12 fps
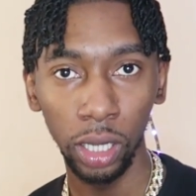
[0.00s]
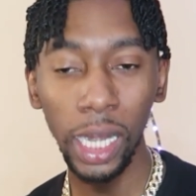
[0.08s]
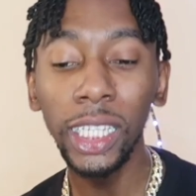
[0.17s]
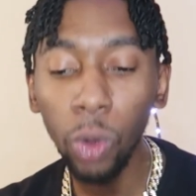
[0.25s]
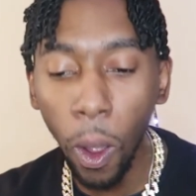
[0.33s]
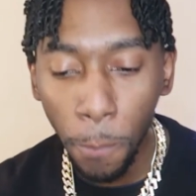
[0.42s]

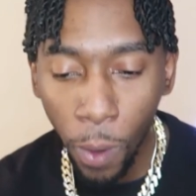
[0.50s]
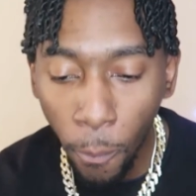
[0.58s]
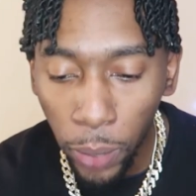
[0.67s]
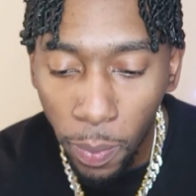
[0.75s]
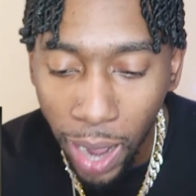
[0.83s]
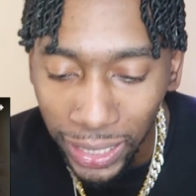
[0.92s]
This is what
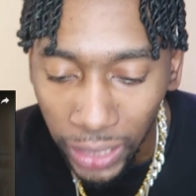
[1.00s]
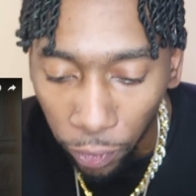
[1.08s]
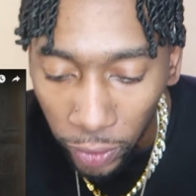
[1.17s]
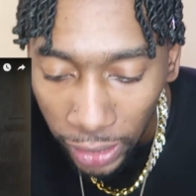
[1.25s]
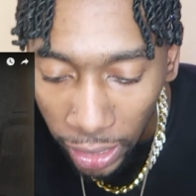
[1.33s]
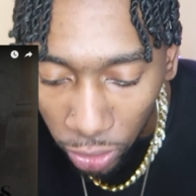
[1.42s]
Plumpy Boss
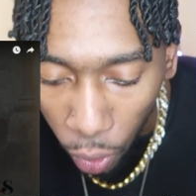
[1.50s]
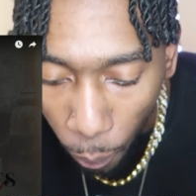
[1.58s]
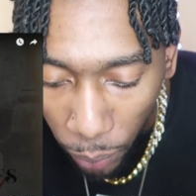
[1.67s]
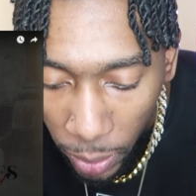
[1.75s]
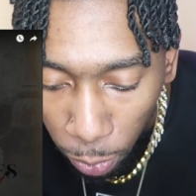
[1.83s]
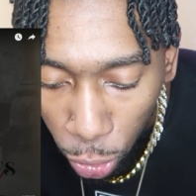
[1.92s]
have to tell
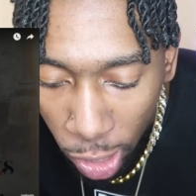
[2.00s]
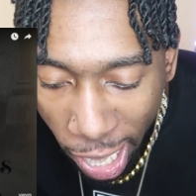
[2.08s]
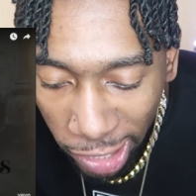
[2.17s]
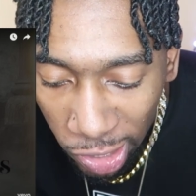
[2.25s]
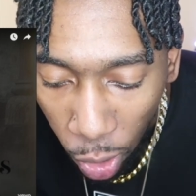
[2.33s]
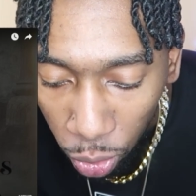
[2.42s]
some people
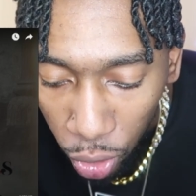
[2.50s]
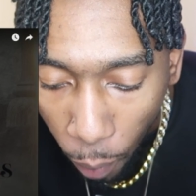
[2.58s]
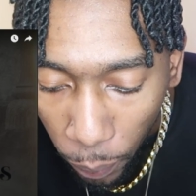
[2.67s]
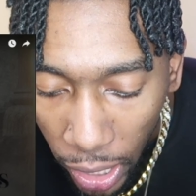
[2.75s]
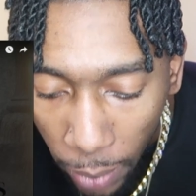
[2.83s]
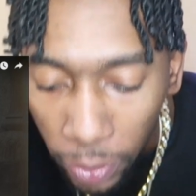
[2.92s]
right now,
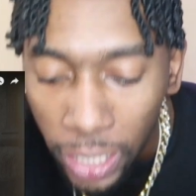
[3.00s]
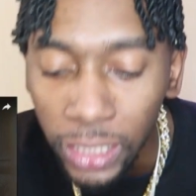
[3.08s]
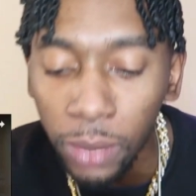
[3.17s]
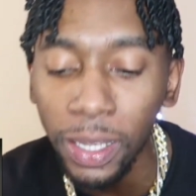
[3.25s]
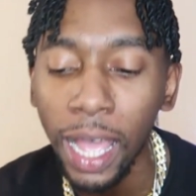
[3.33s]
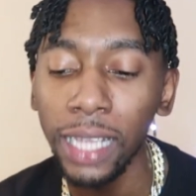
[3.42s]
no people. You
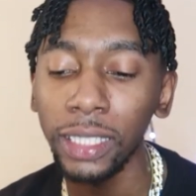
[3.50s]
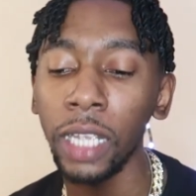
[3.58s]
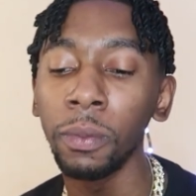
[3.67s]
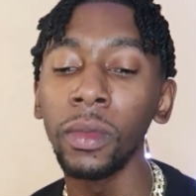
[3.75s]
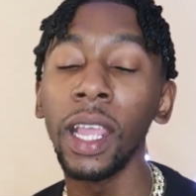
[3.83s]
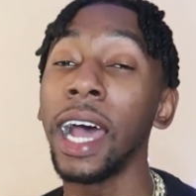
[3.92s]
see me I
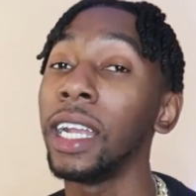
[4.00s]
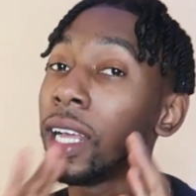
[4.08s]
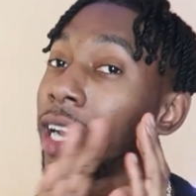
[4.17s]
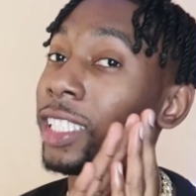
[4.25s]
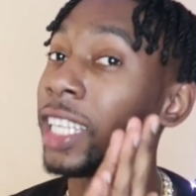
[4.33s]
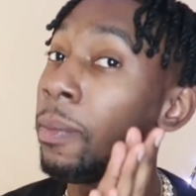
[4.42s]
say, and
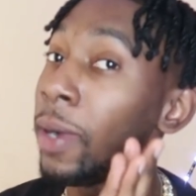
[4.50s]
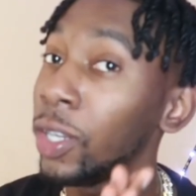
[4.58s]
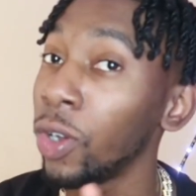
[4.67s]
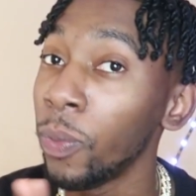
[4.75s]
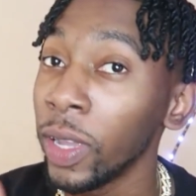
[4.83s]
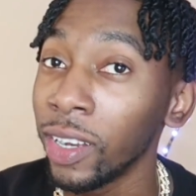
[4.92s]
the Clash Hype Man
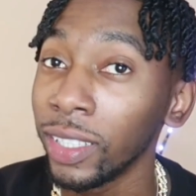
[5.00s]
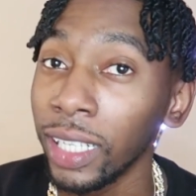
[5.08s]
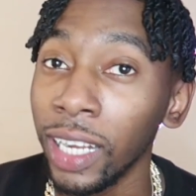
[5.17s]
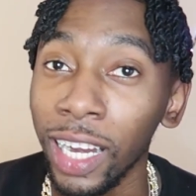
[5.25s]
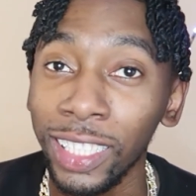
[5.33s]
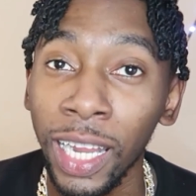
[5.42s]
don't pick no
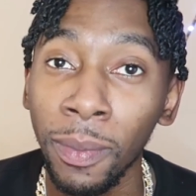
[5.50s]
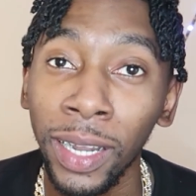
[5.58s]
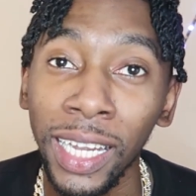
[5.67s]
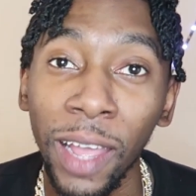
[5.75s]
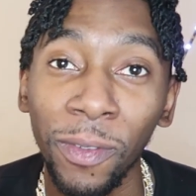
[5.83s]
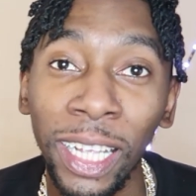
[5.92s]
side, the Clash Hype
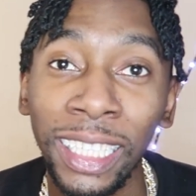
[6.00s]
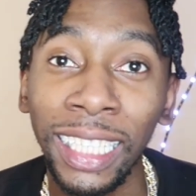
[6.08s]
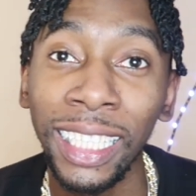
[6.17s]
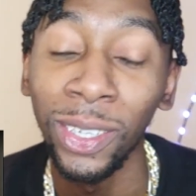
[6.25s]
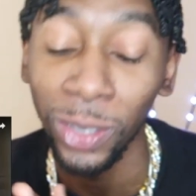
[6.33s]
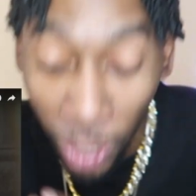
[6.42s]
Man there for
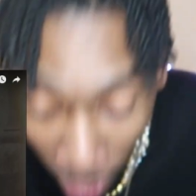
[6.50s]
entertaining.